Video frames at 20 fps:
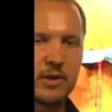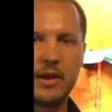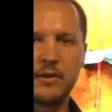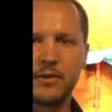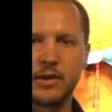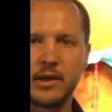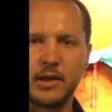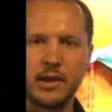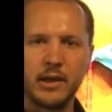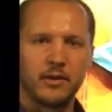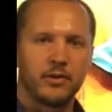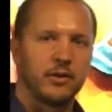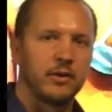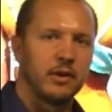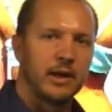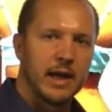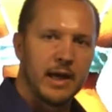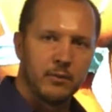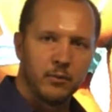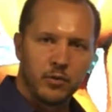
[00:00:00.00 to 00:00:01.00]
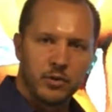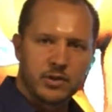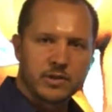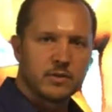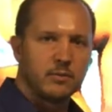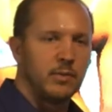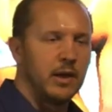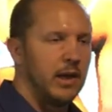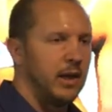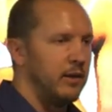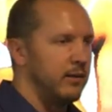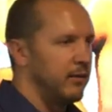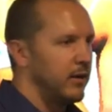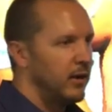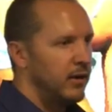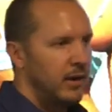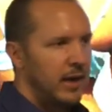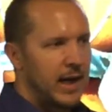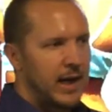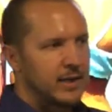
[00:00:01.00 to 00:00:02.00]
would have to get out there and add more cement,
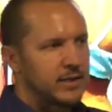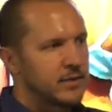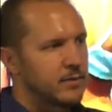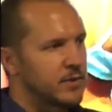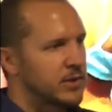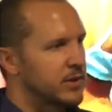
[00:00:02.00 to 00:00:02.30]
add some